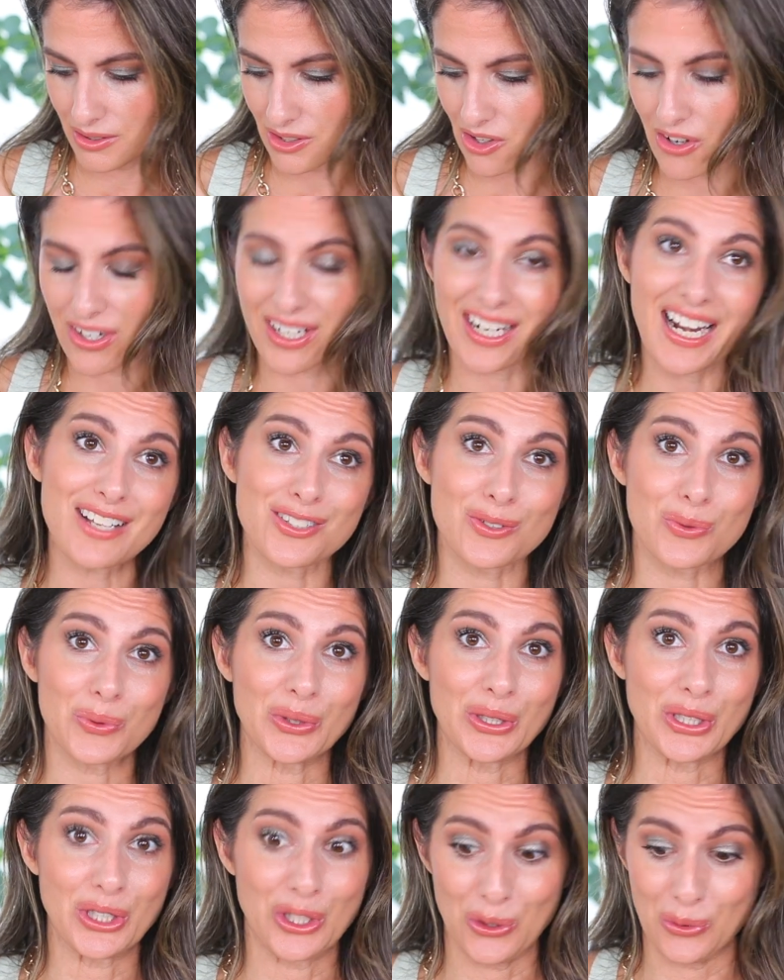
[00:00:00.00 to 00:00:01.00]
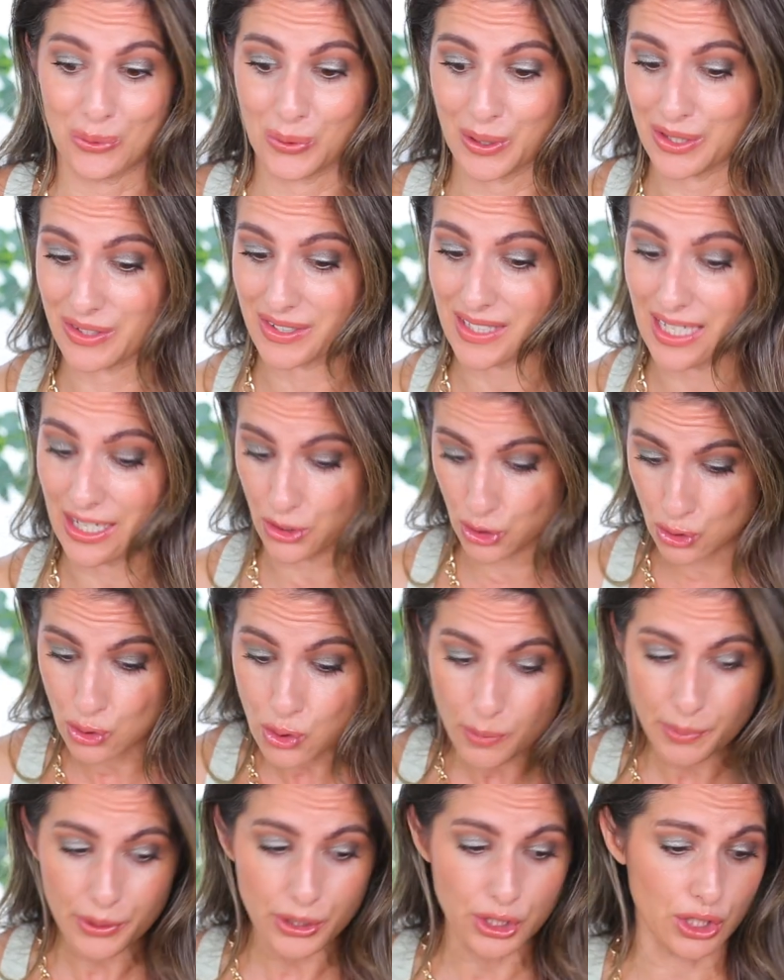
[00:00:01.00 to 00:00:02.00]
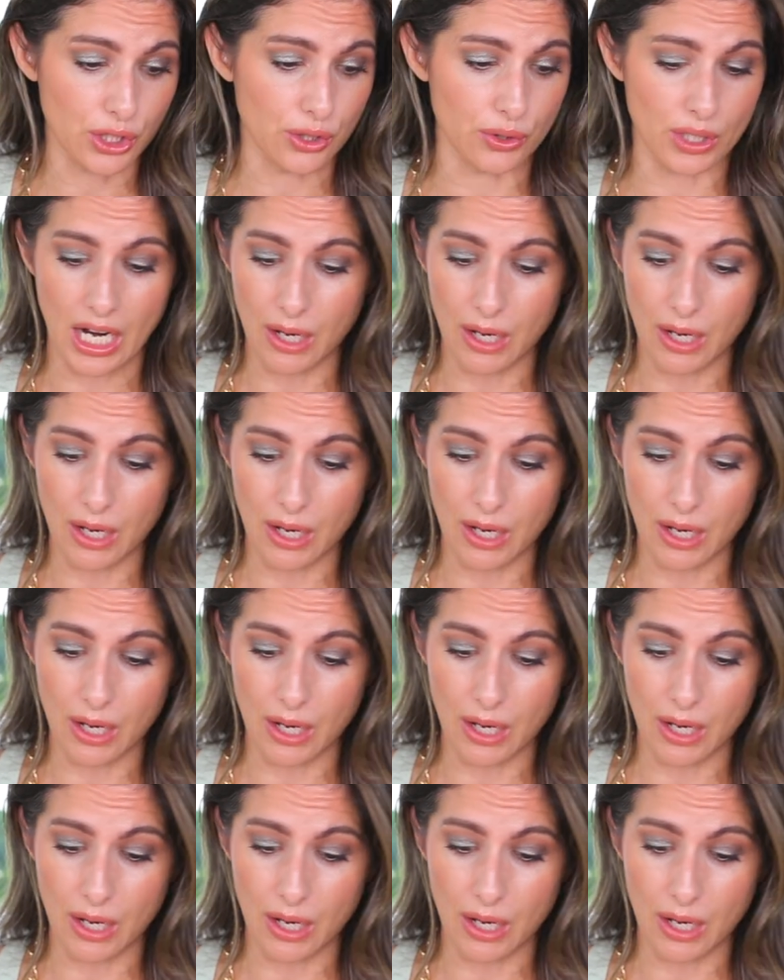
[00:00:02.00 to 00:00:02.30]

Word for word: Target has really cute ones, like super cute.